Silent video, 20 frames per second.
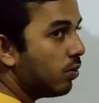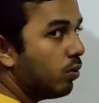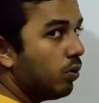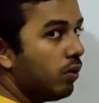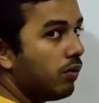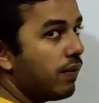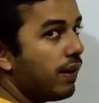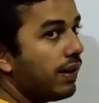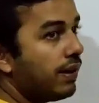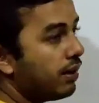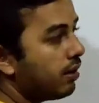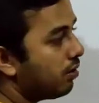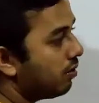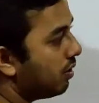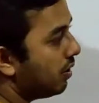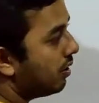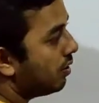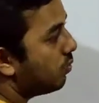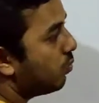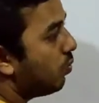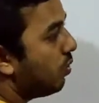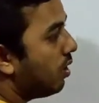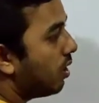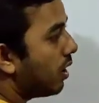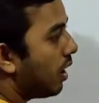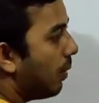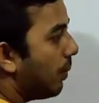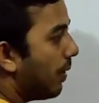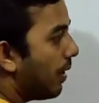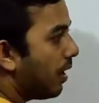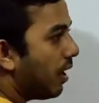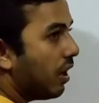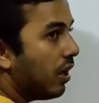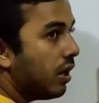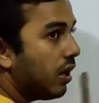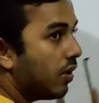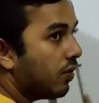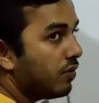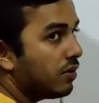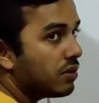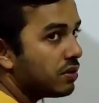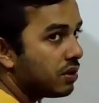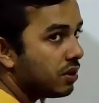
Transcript: we'll find out, that is we'll cover area of this